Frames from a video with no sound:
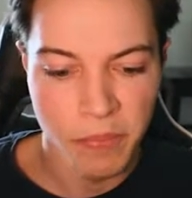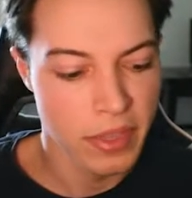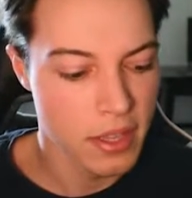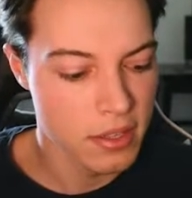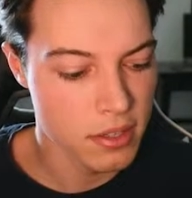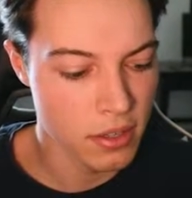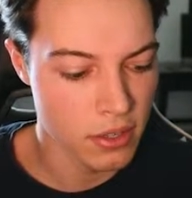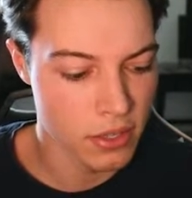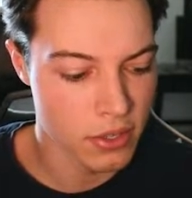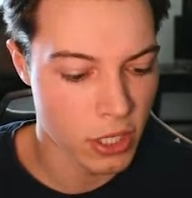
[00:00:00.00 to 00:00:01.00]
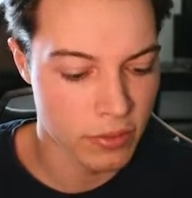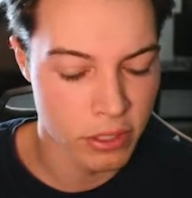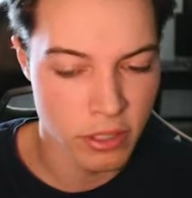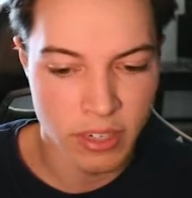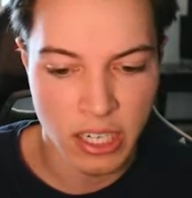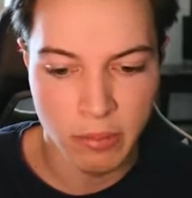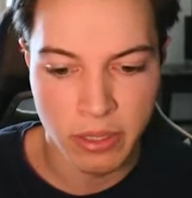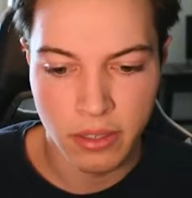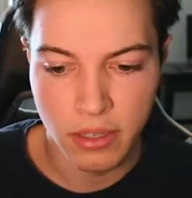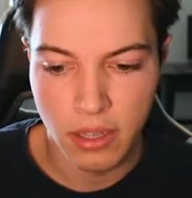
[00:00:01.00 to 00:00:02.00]
This is good in a server
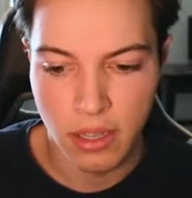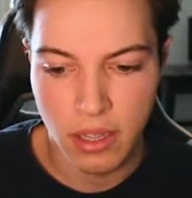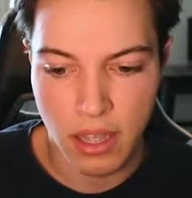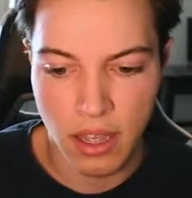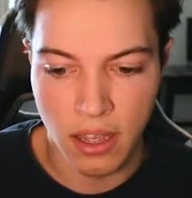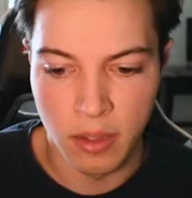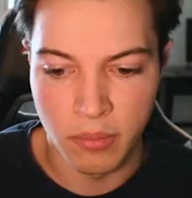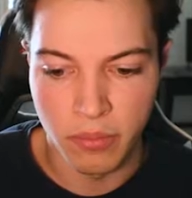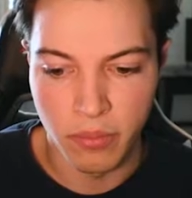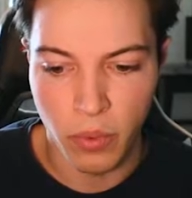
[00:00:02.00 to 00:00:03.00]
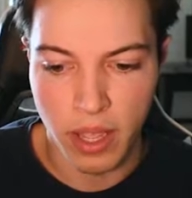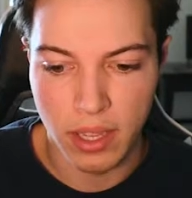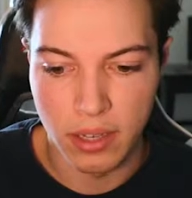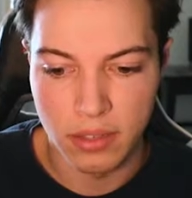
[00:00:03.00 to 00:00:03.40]
environment um, when